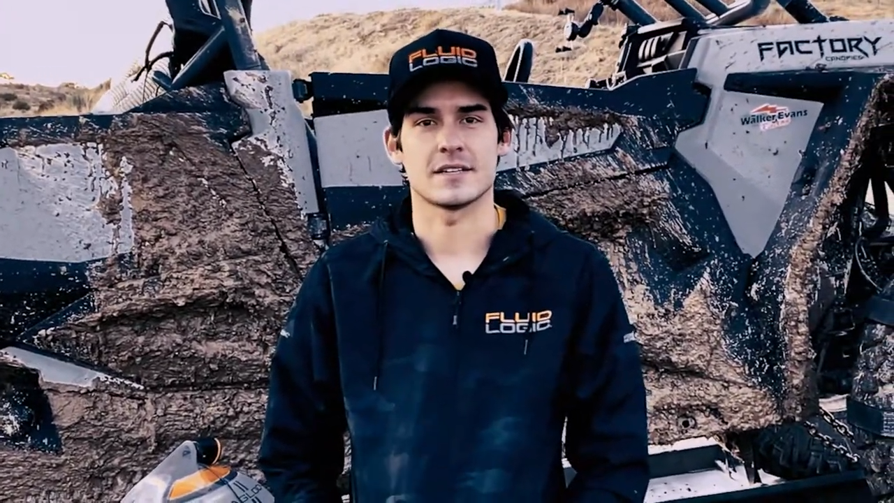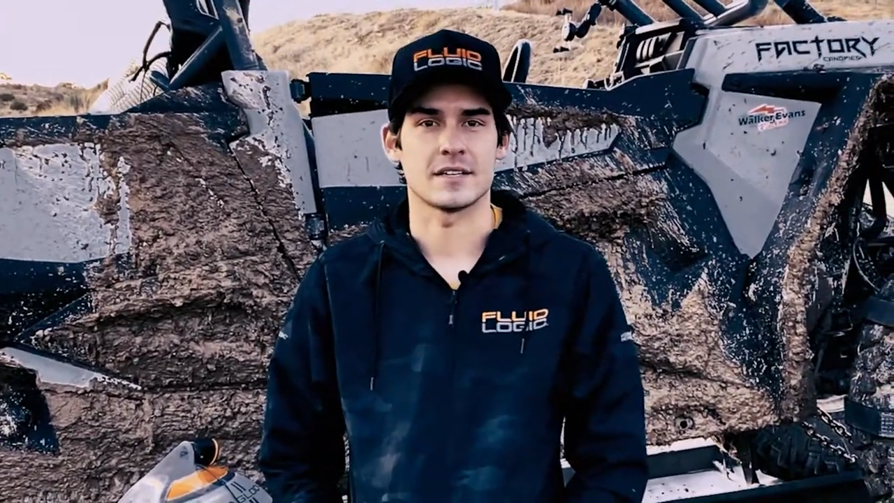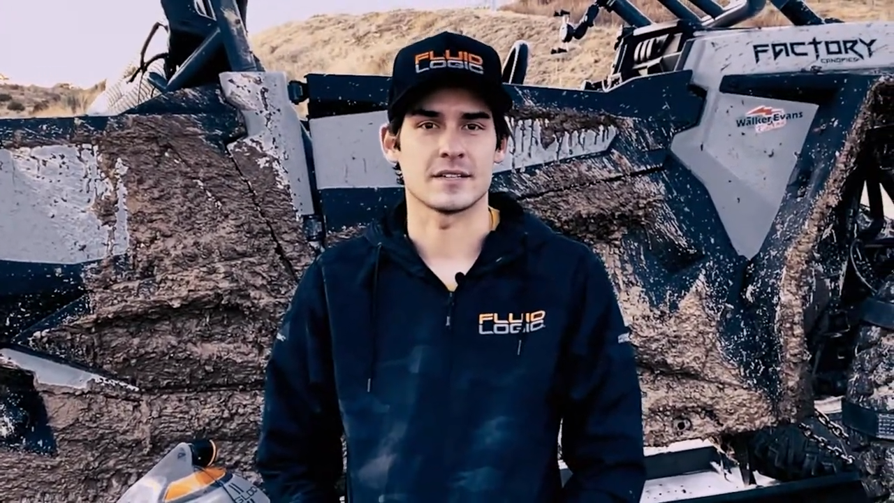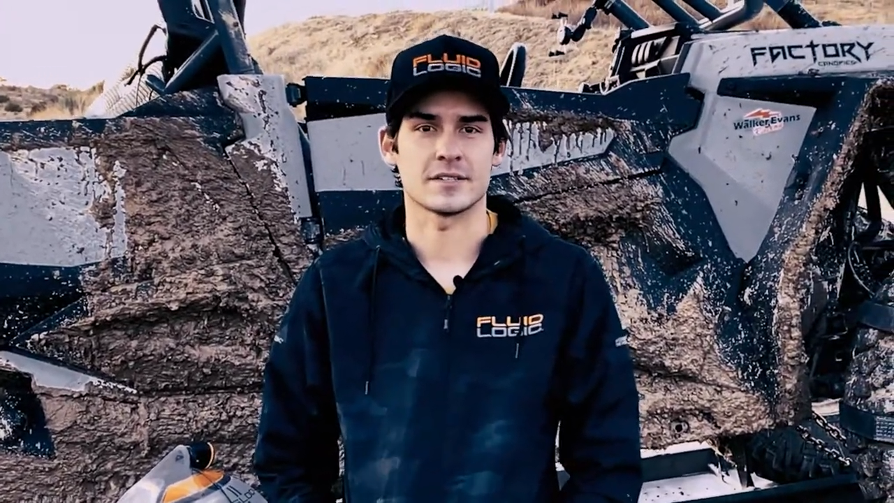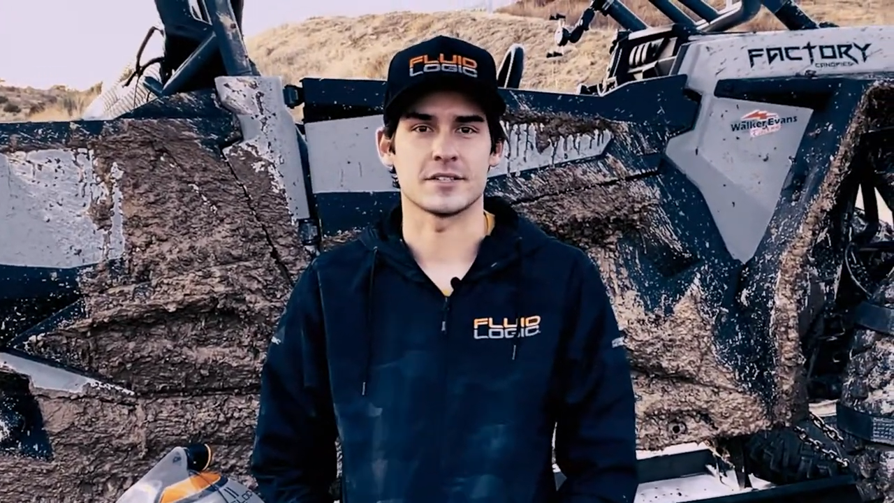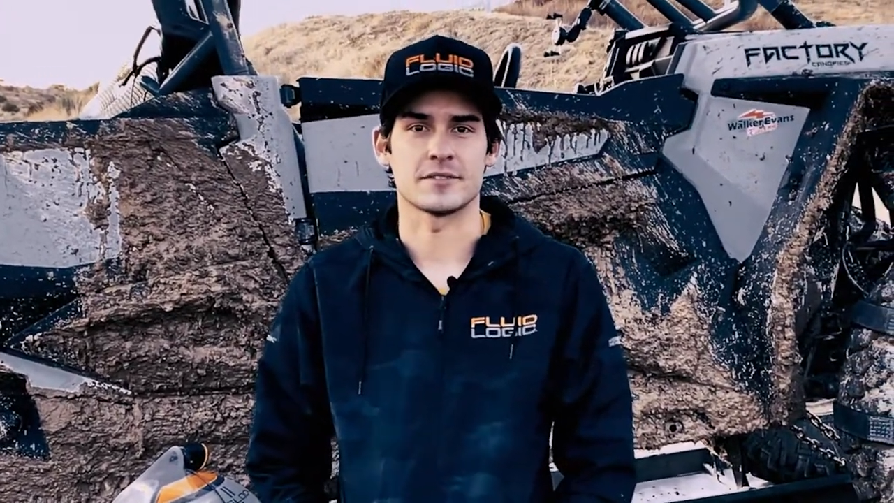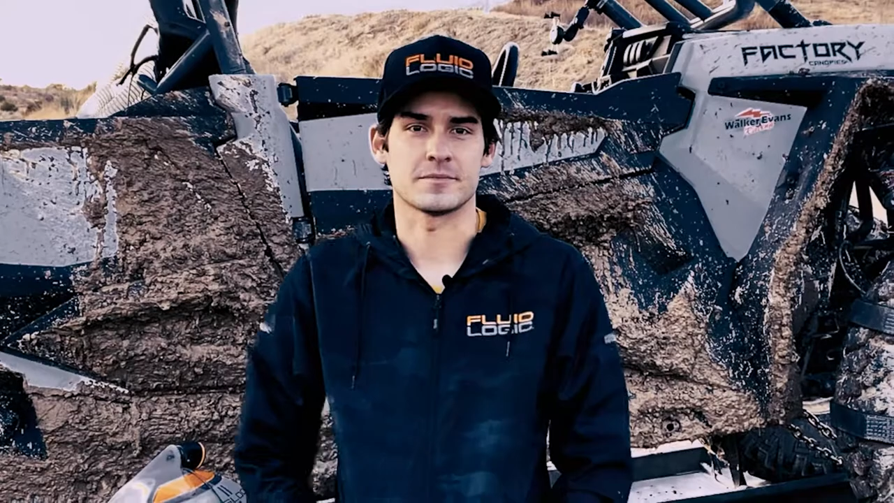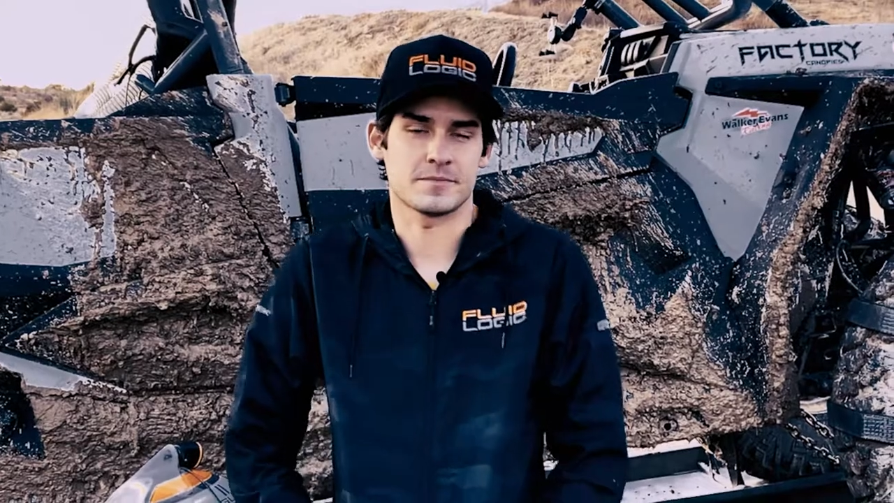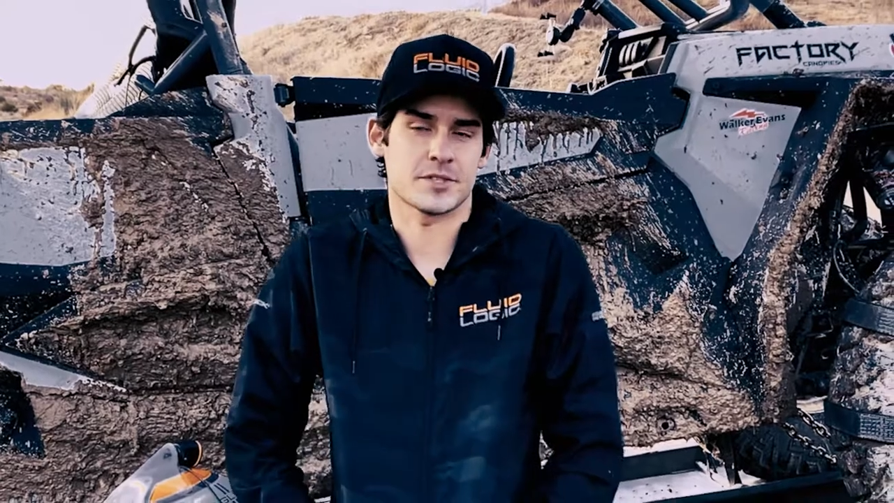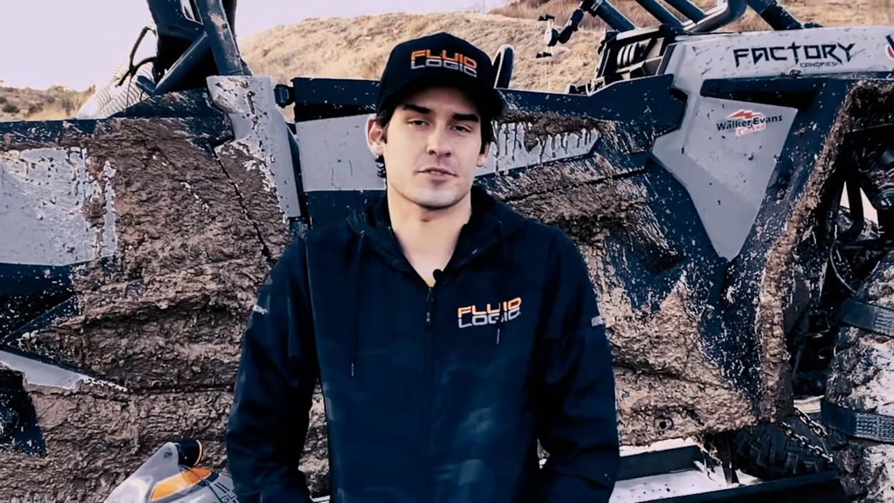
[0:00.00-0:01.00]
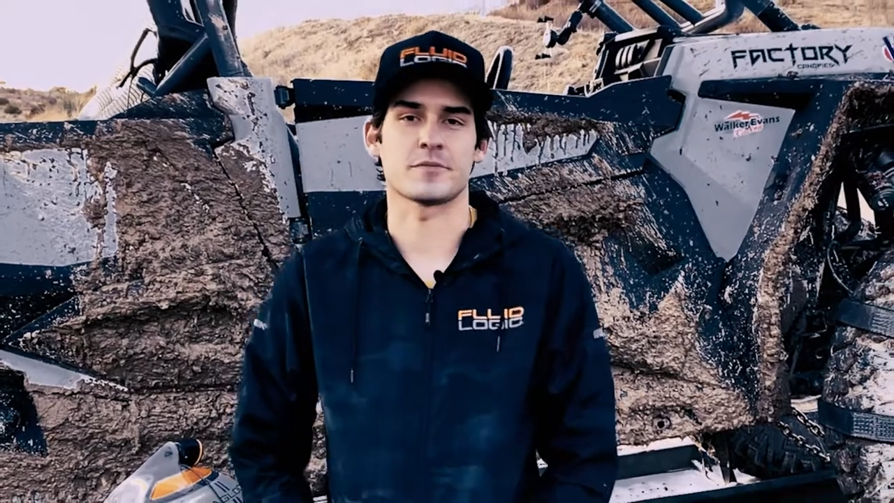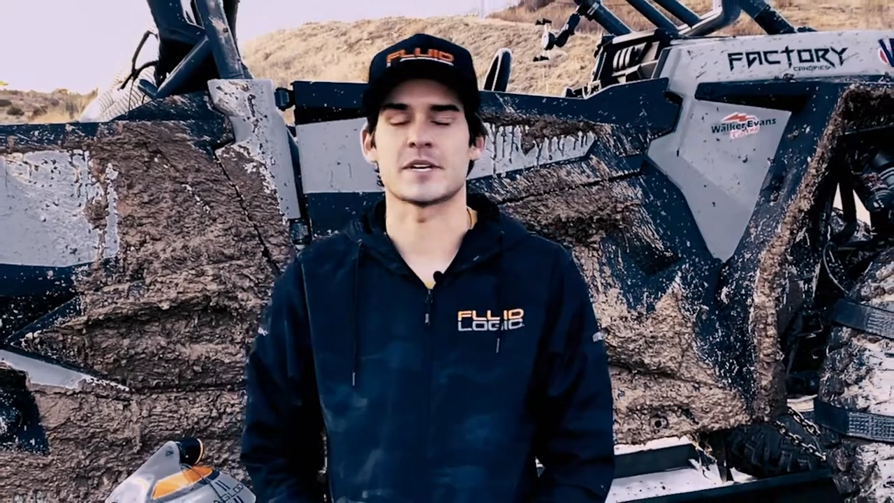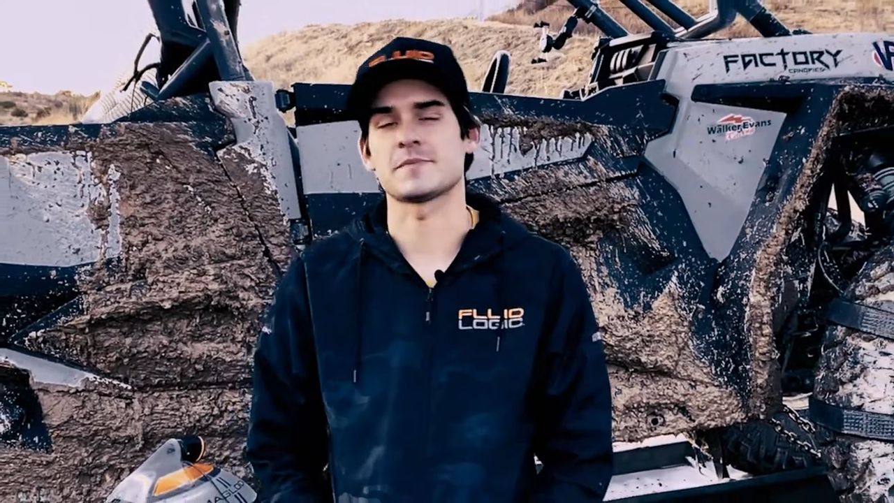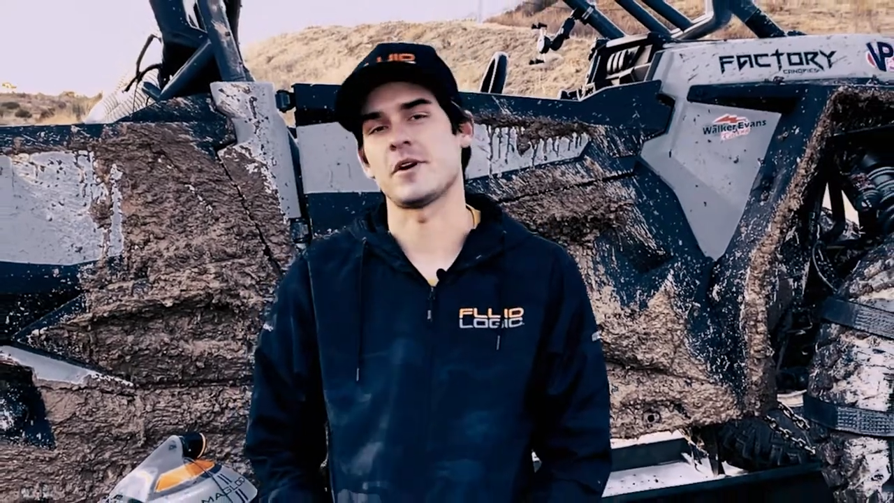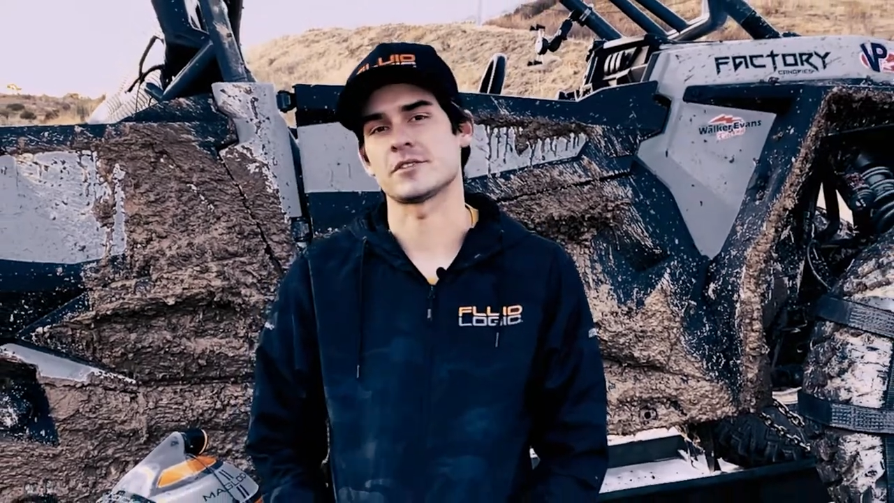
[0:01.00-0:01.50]
uh, you know, just through
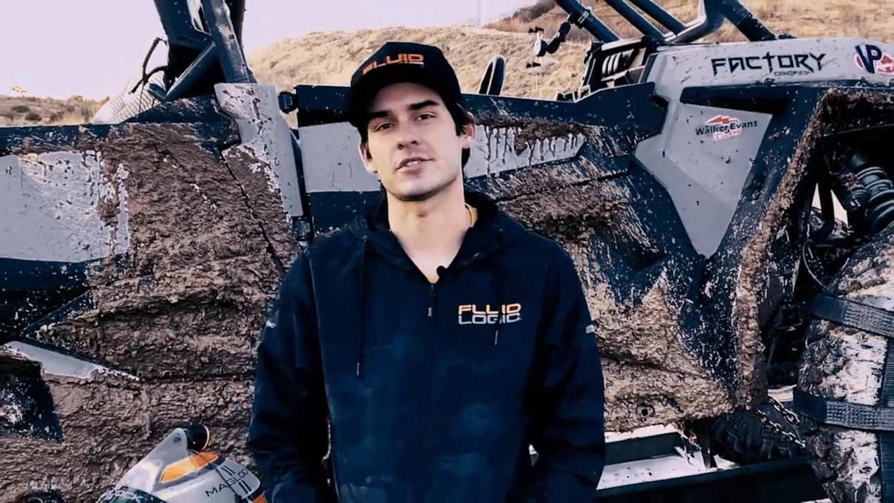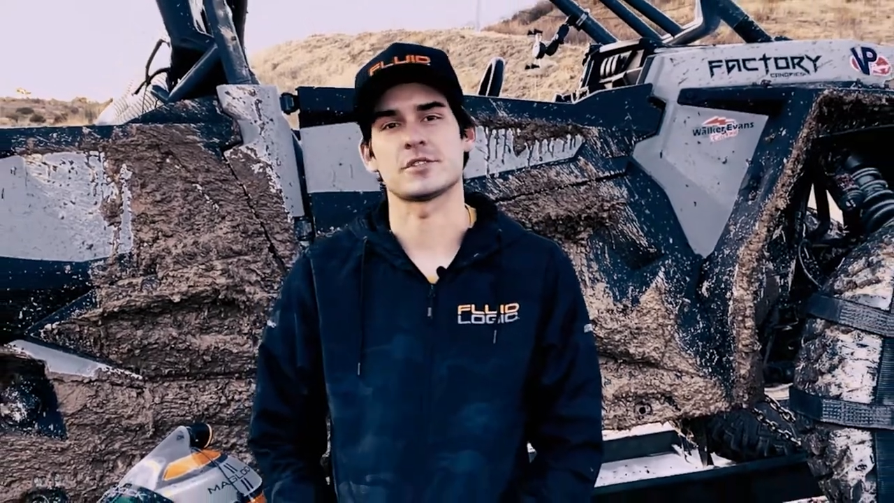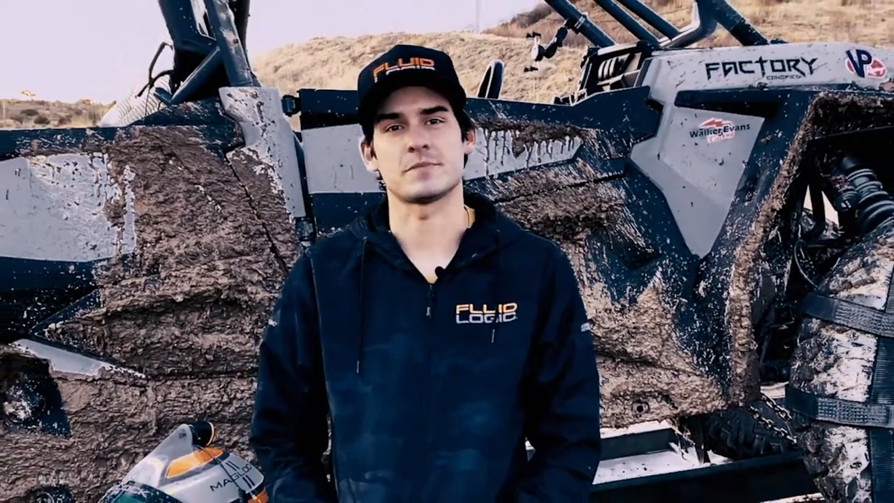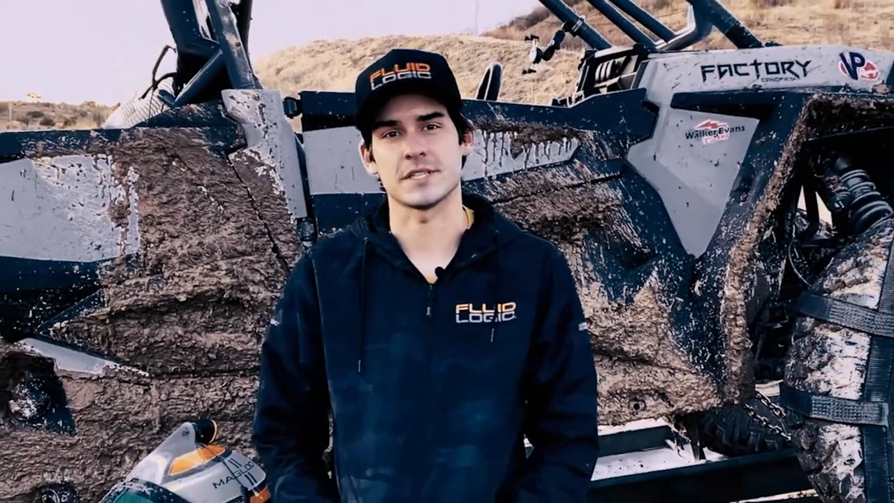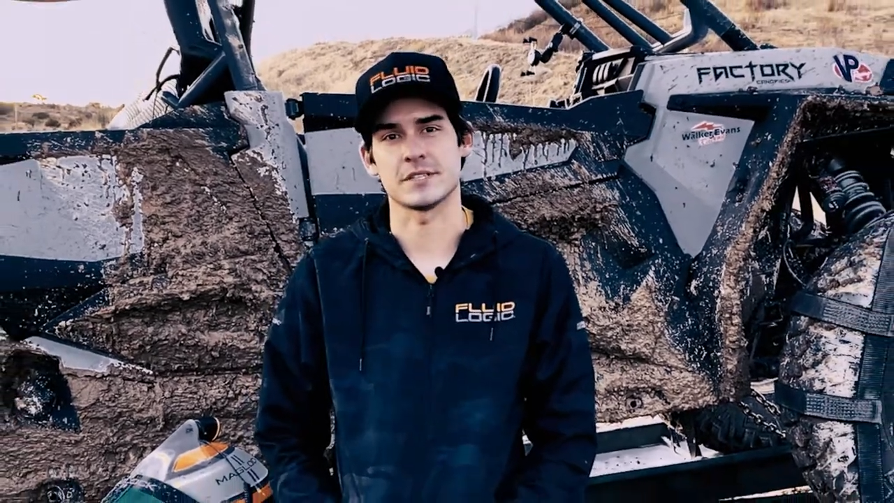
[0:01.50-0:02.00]
my sponsorship